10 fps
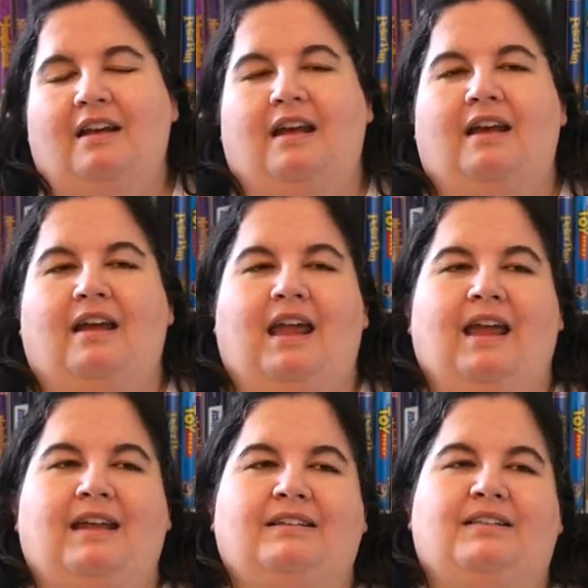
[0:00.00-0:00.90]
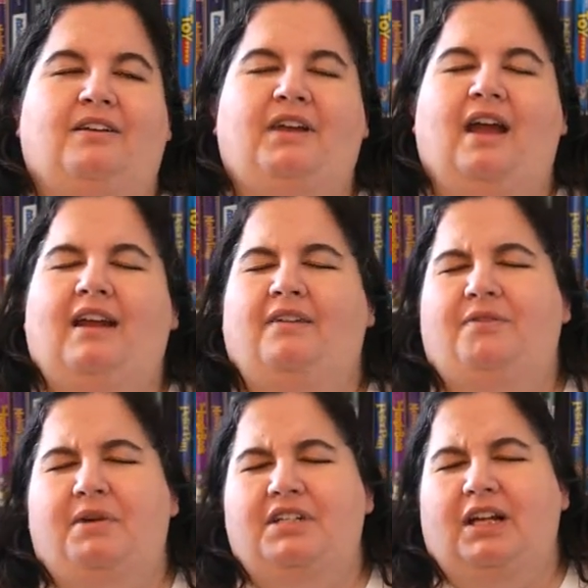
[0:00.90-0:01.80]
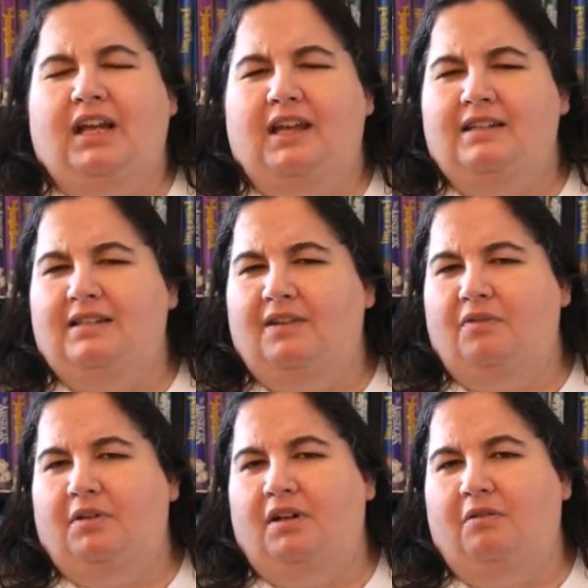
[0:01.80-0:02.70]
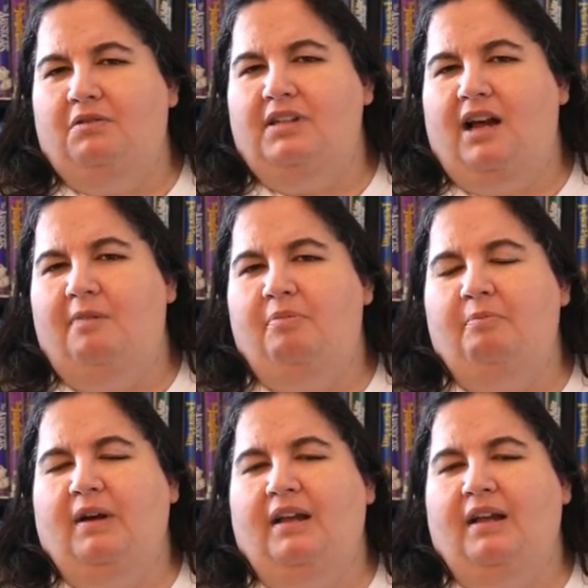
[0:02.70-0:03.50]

And so yeah, I'd have to watch it again to see if it really holds up.